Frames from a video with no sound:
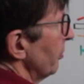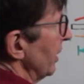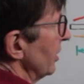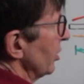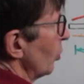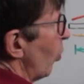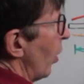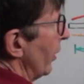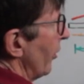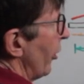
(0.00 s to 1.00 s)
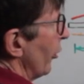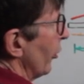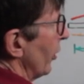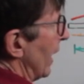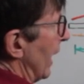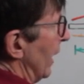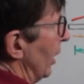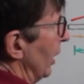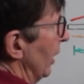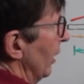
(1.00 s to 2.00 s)
means it's 1/3
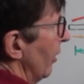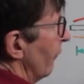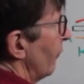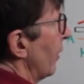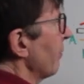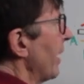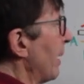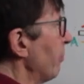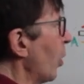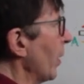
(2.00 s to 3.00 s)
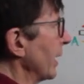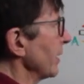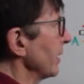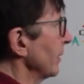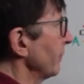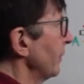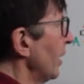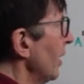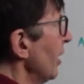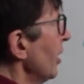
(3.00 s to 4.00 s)
L from that point.
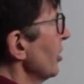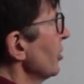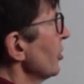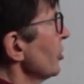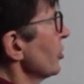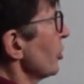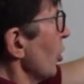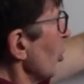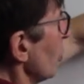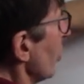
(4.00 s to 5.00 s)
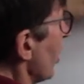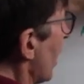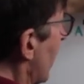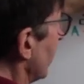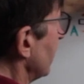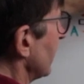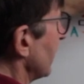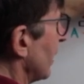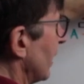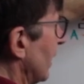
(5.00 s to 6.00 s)
So not
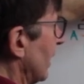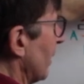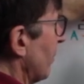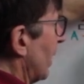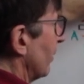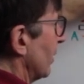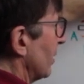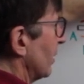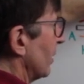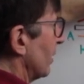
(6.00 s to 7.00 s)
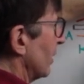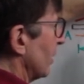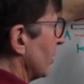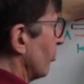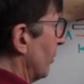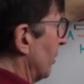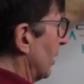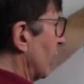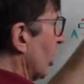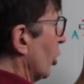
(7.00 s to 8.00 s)
thinking about the
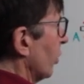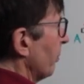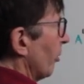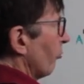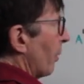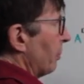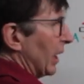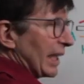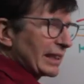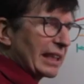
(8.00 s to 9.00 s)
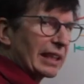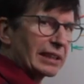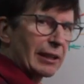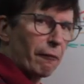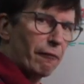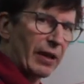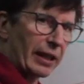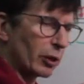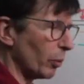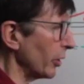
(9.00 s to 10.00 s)
distributed load, but replacing its
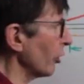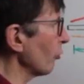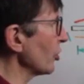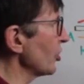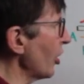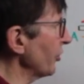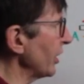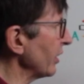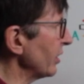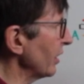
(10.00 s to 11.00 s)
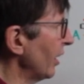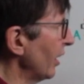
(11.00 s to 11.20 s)
effect with the resultant,